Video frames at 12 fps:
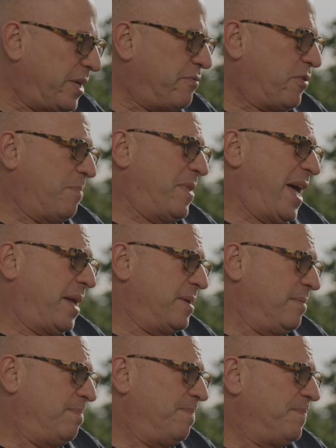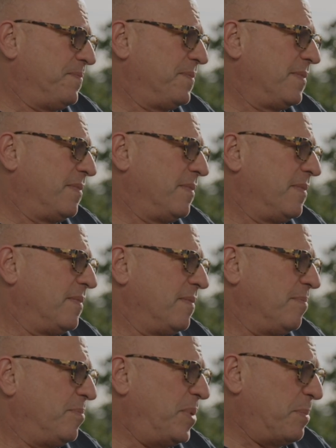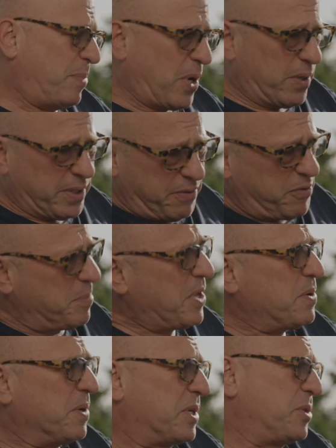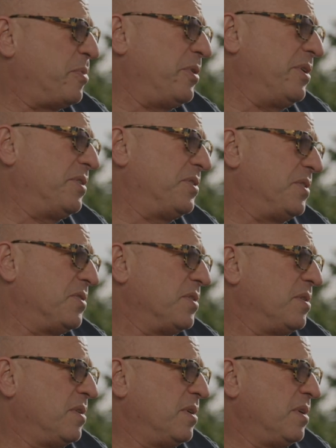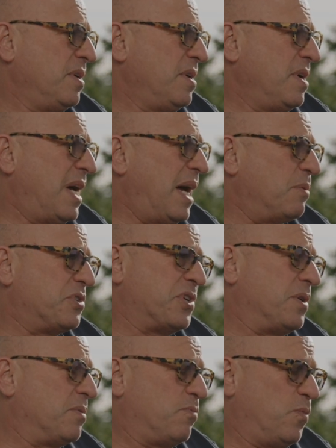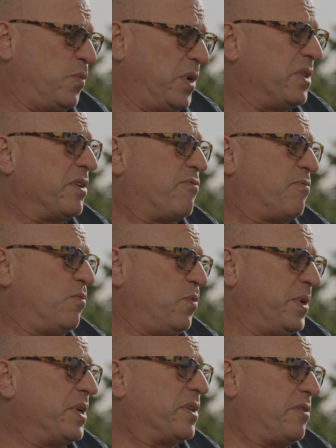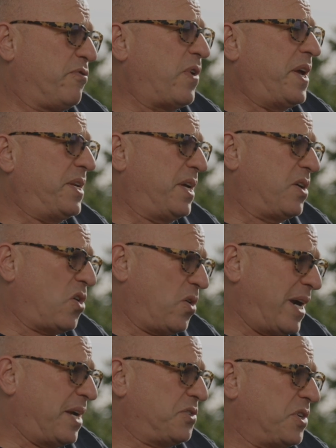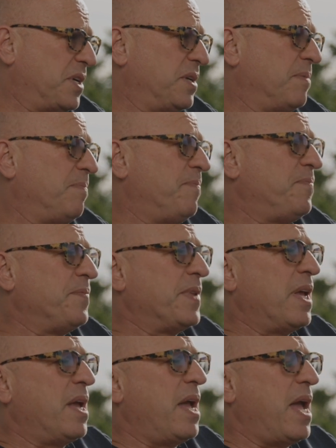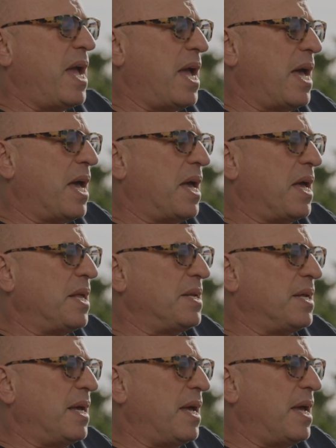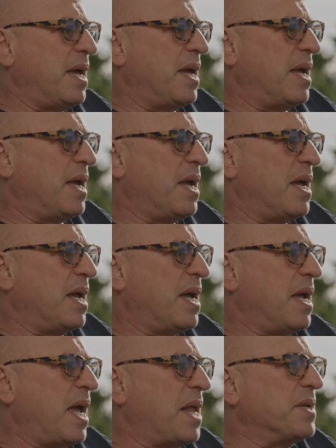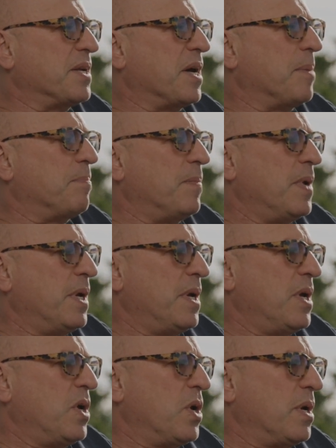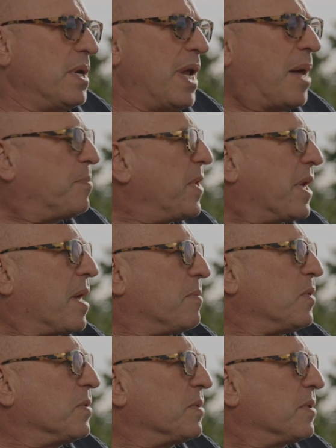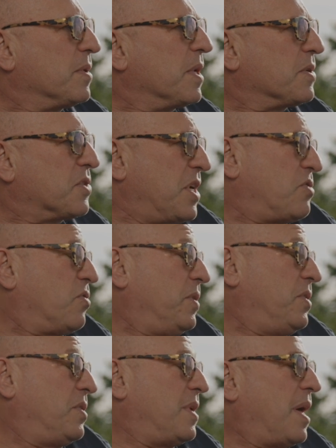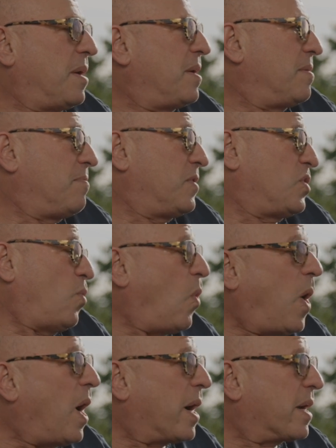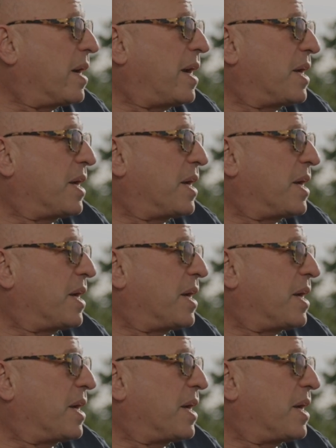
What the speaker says: from that, but partly from other experiences. I was in a really, really frightening car accident and ended up not being able, essentially, to walk. I